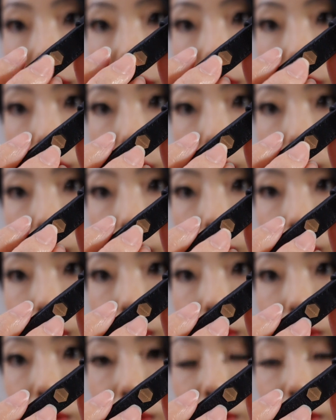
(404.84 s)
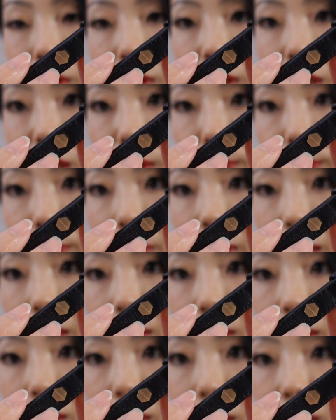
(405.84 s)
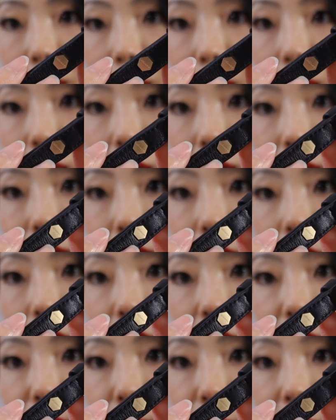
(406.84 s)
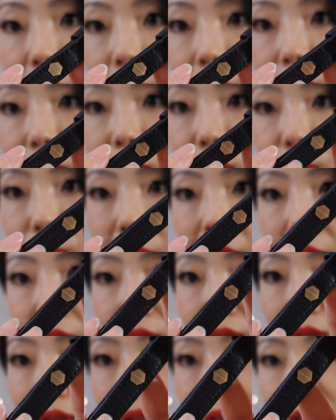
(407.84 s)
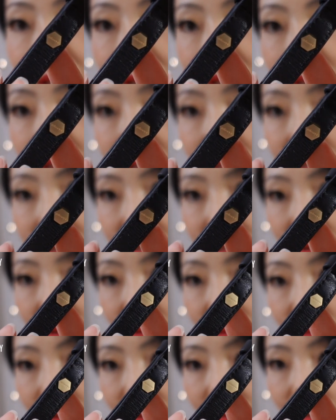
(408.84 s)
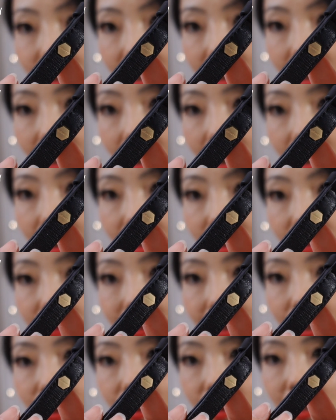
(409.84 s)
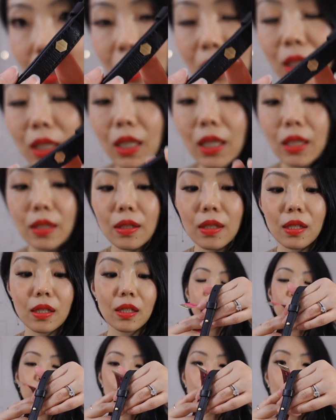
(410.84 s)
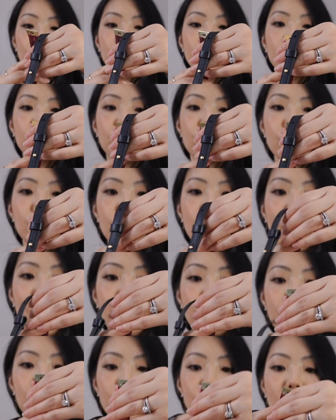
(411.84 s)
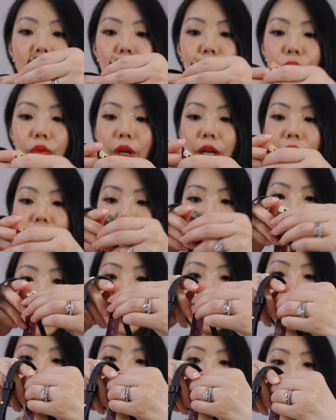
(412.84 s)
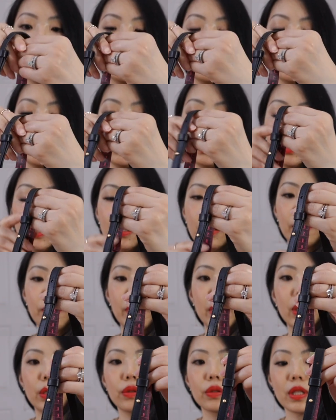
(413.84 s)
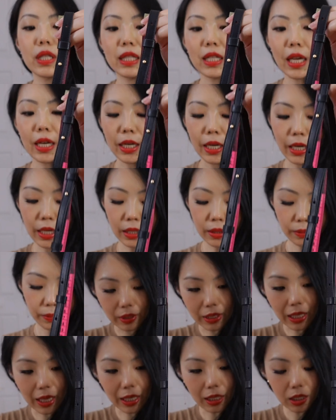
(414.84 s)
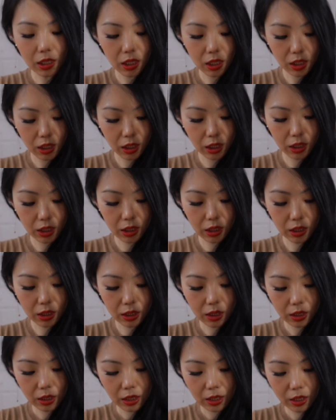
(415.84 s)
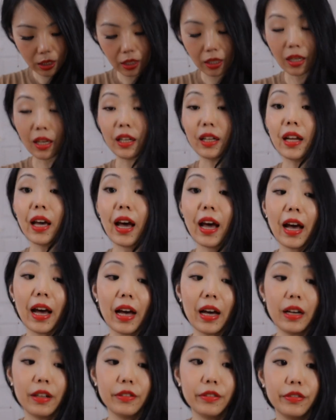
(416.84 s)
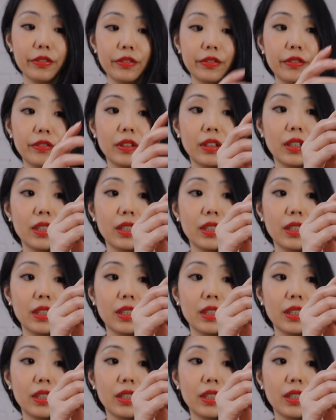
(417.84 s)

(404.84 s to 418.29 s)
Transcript: the logo embossed on the hardware as well. So there's a lot of little details. The shoulder strap drop right now in the middle setting, 19 and a half